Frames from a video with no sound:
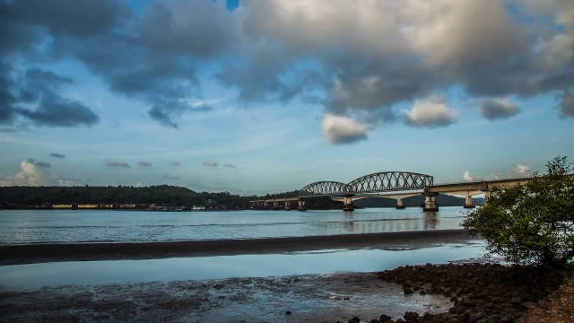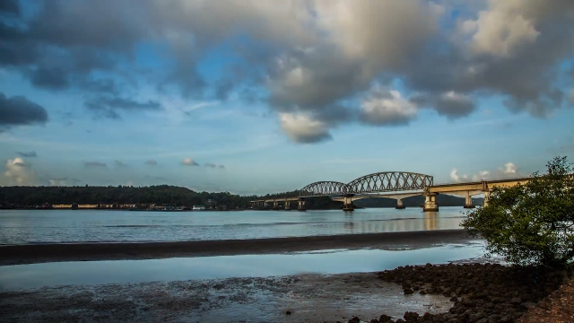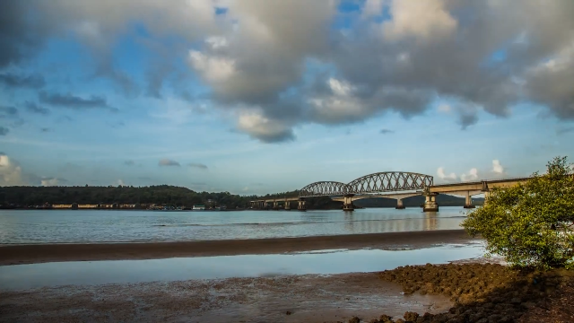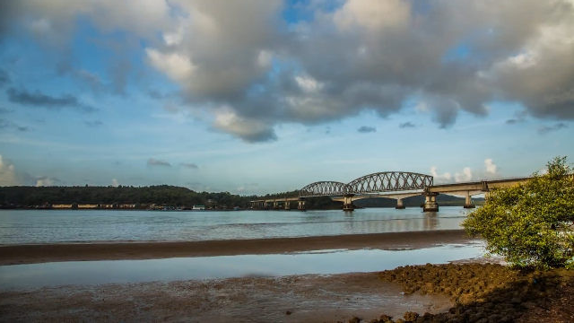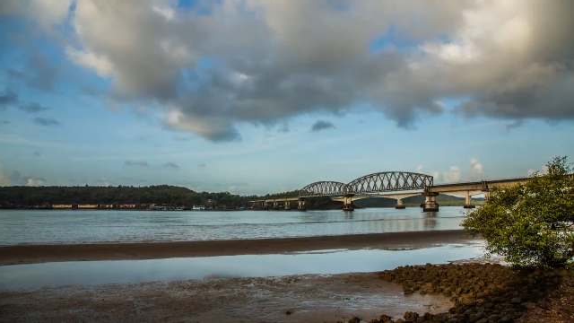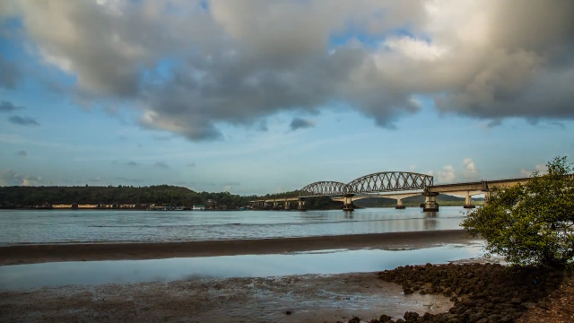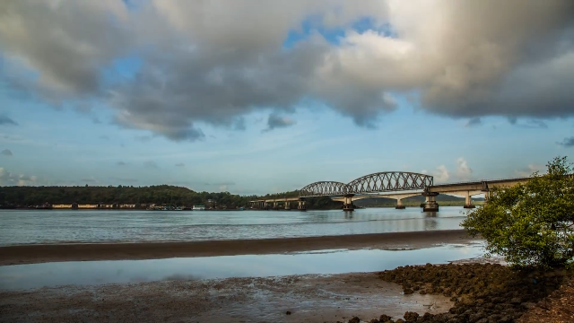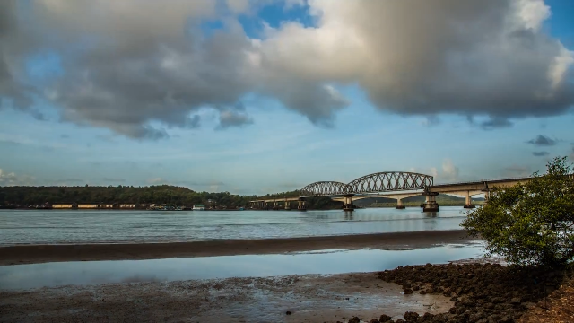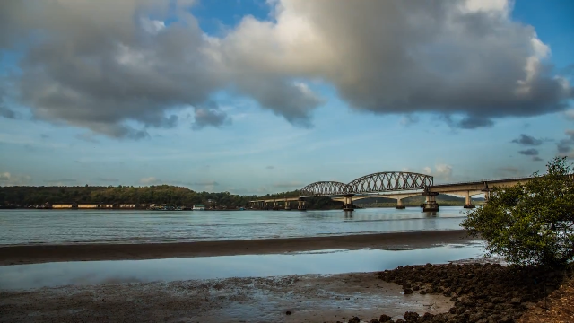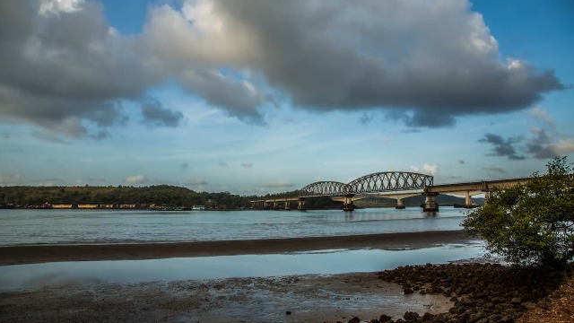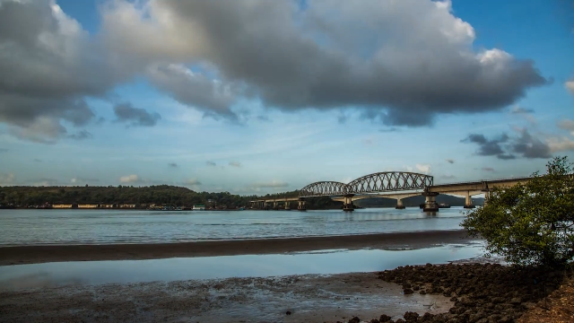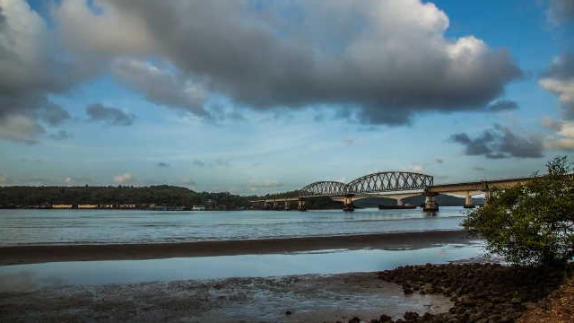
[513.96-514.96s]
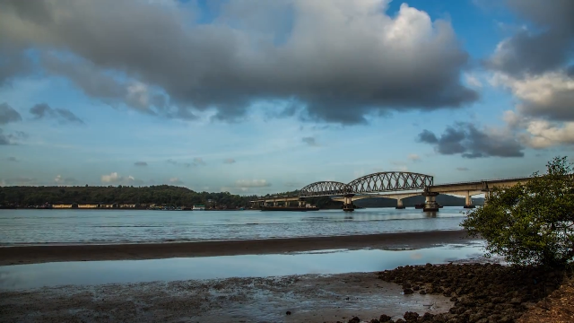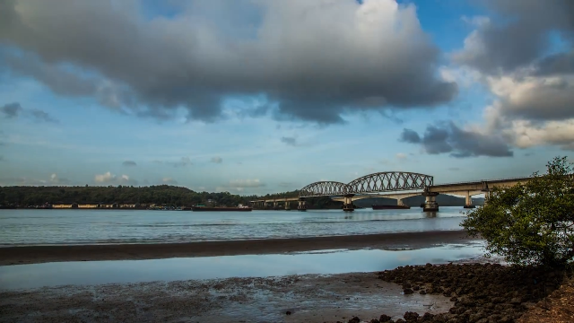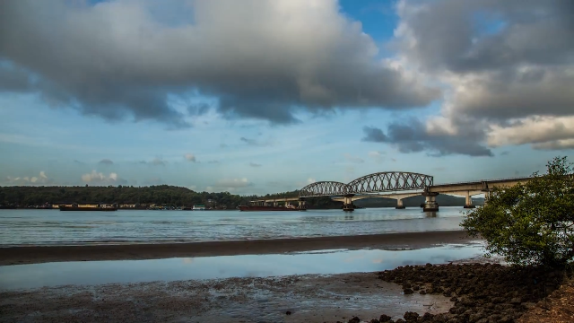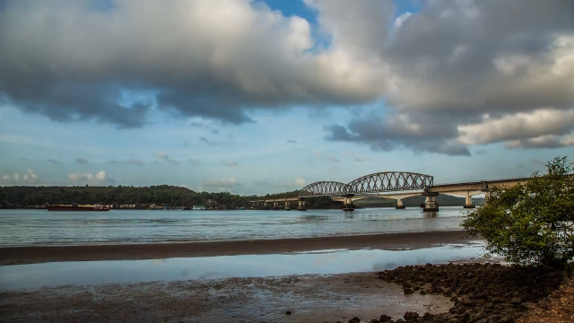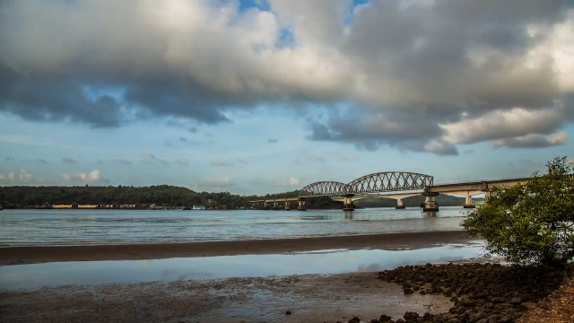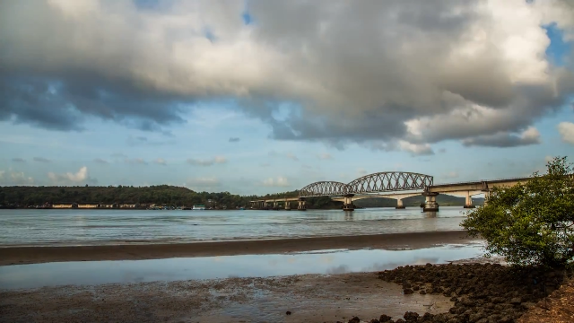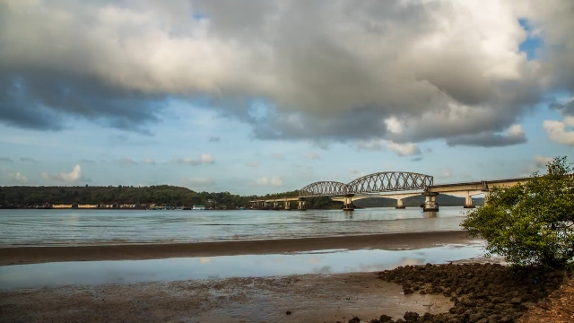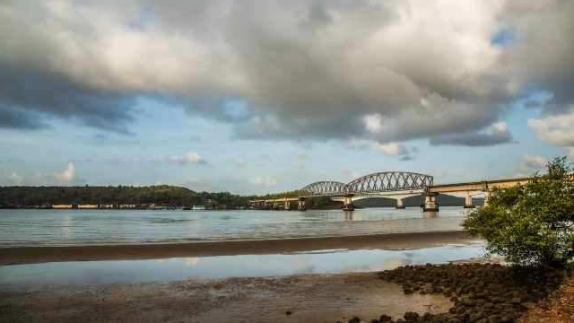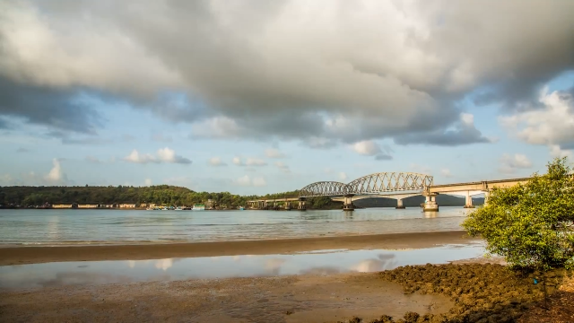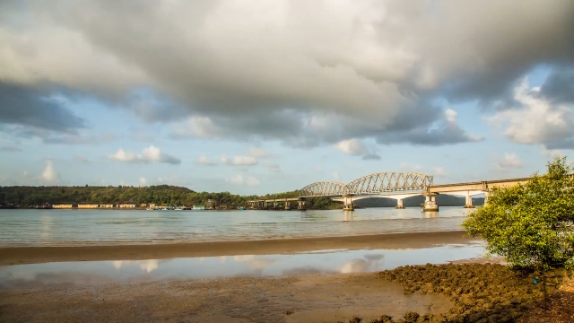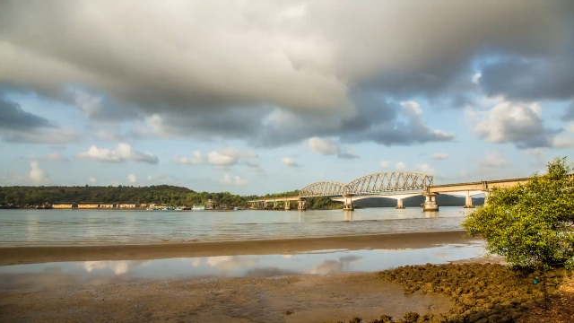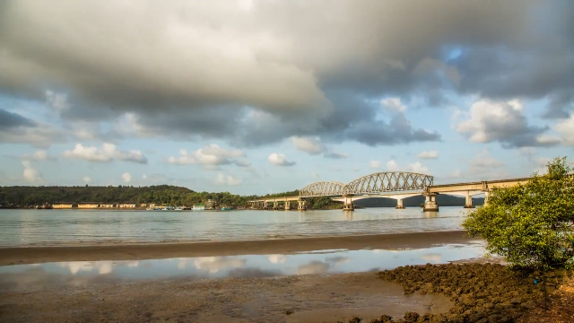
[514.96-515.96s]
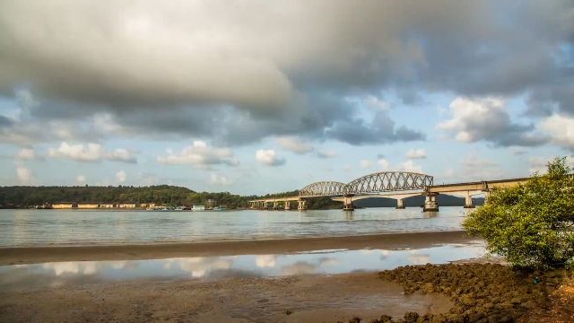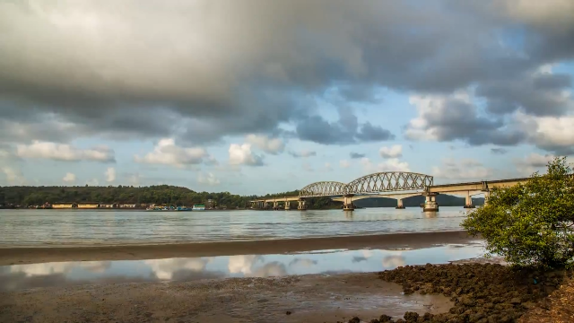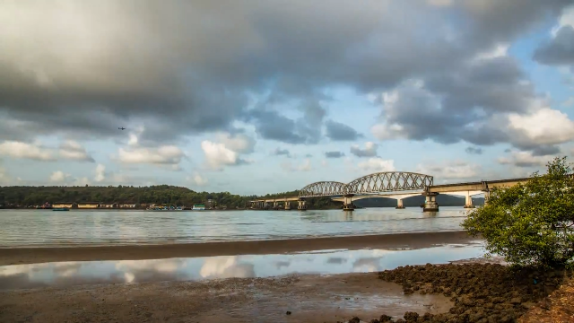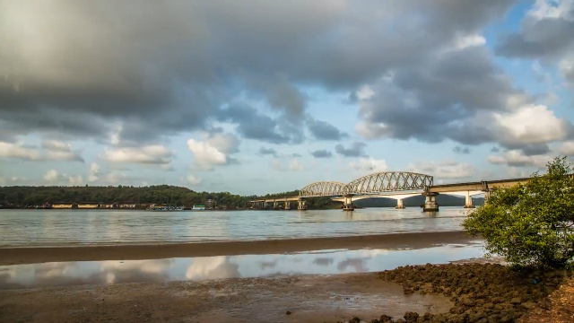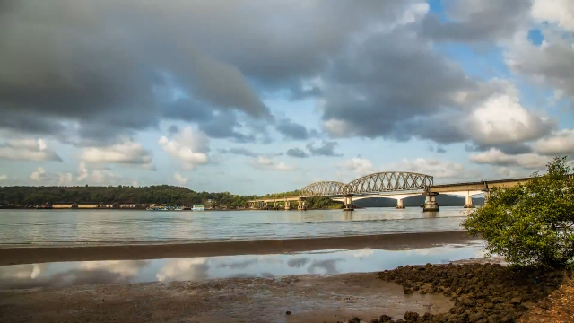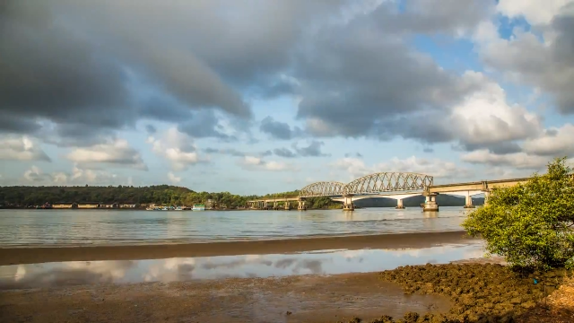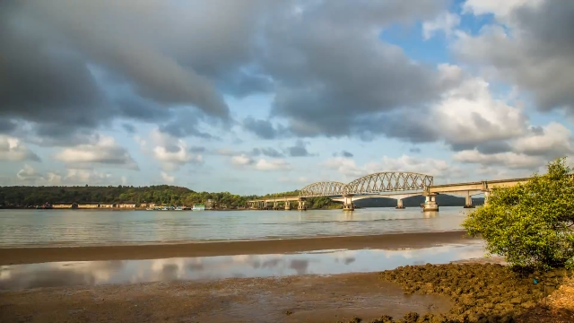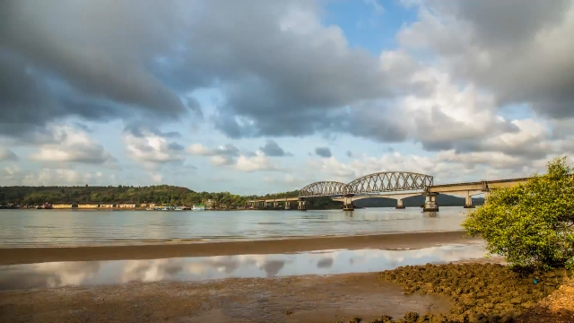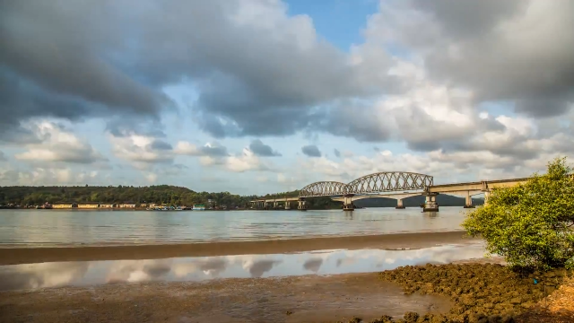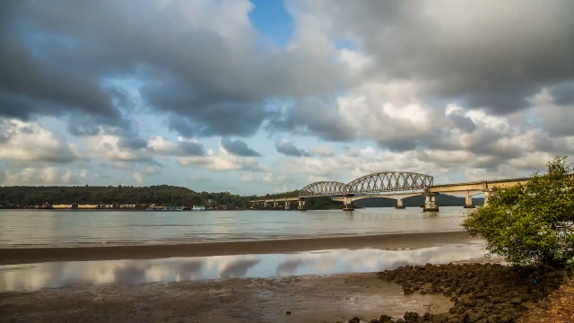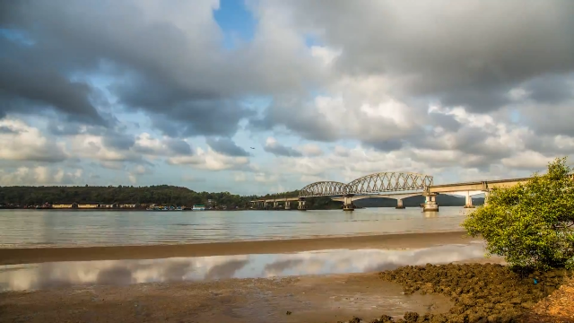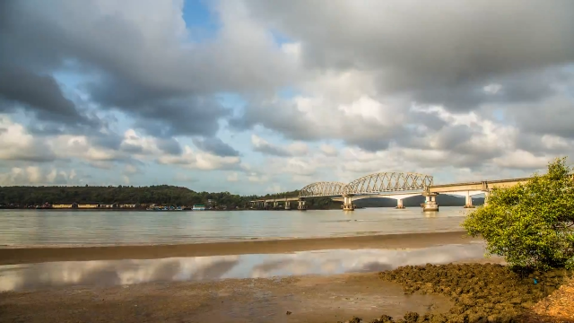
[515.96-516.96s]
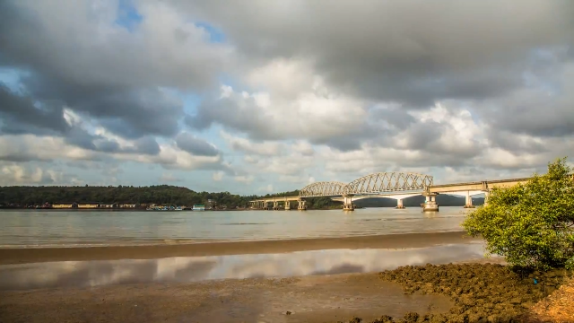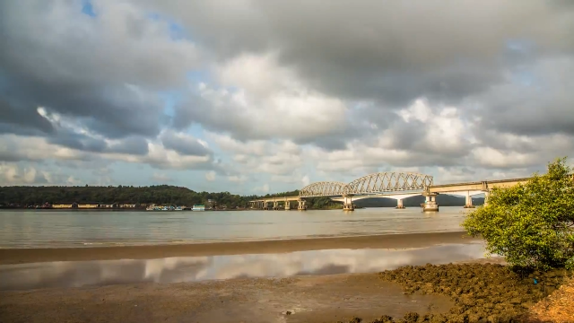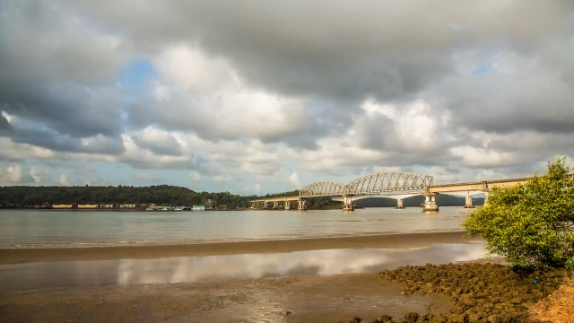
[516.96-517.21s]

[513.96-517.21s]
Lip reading: (no speaker visible)